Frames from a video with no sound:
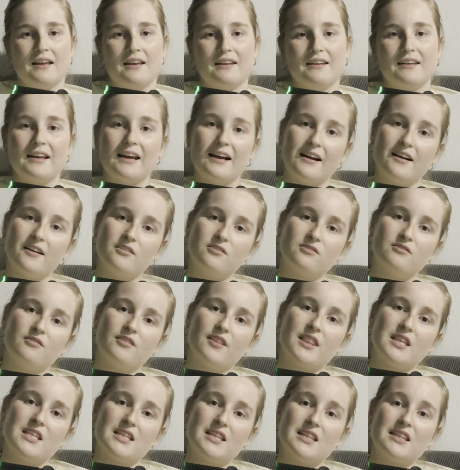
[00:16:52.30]
Now,
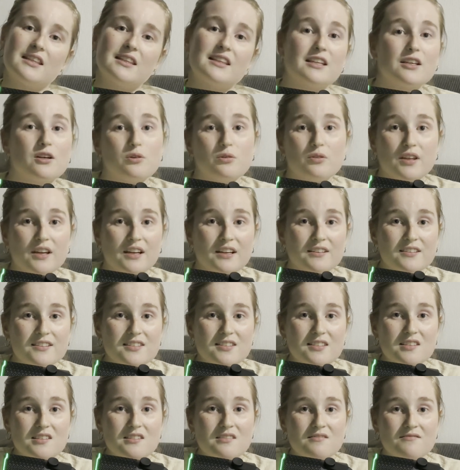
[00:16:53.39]
little
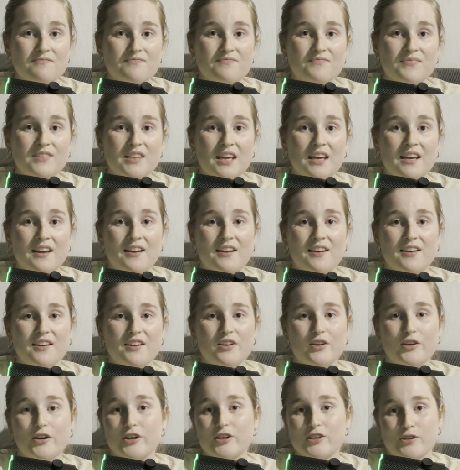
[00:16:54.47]
things
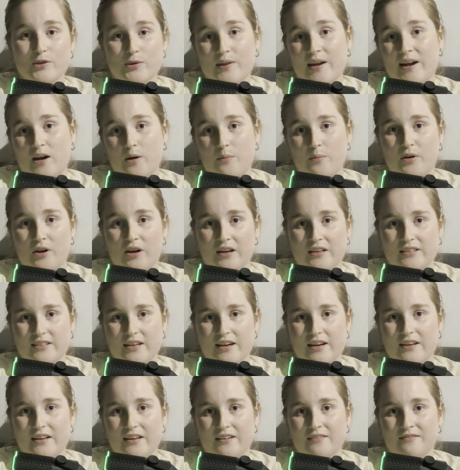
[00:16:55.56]
you can do that help your
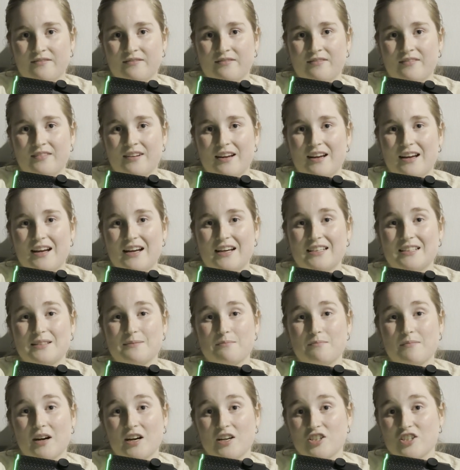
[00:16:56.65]
anxiety. As
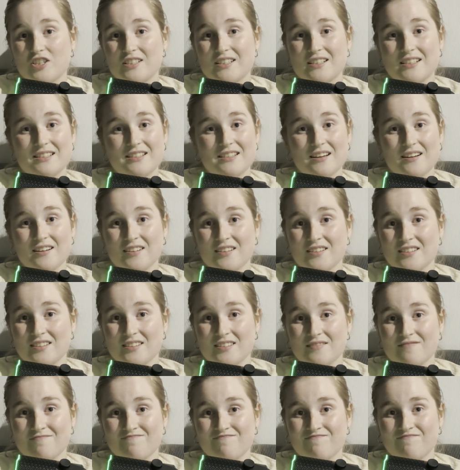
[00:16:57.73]
much as it sucks,
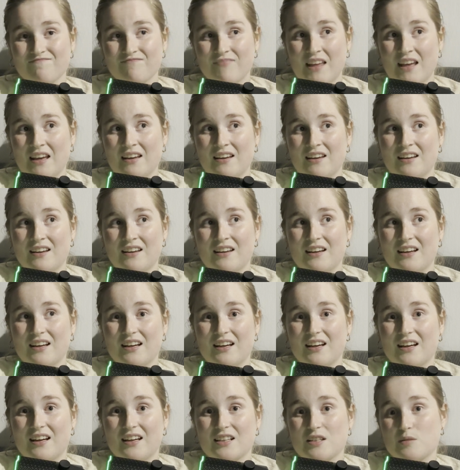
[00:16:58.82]

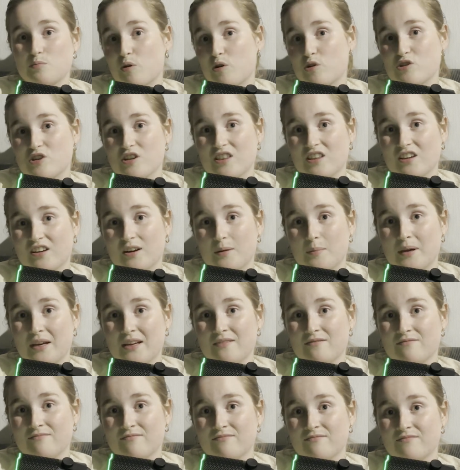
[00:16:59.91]
exposure therapy
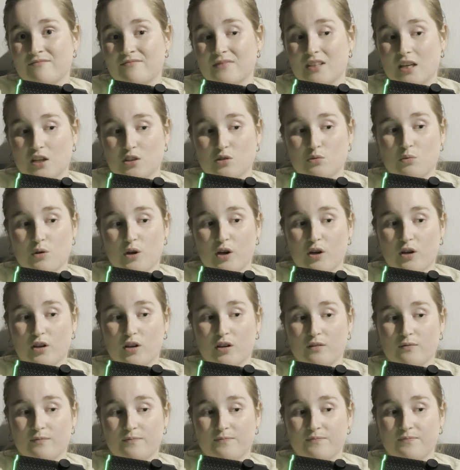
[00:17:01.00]
does work.
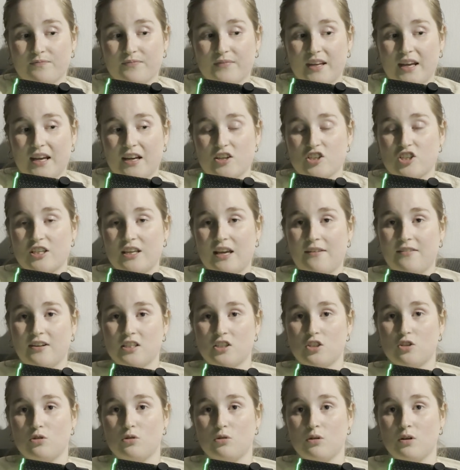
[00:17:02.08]
Actually having
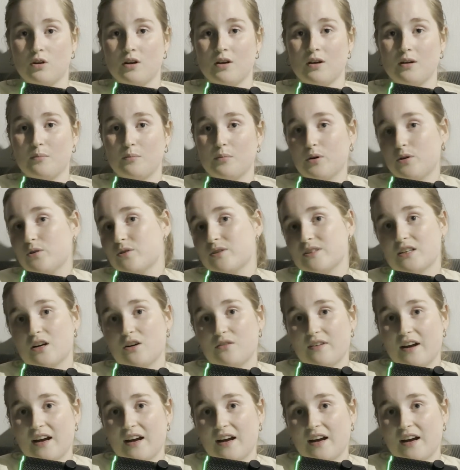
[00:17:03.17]
to put yourself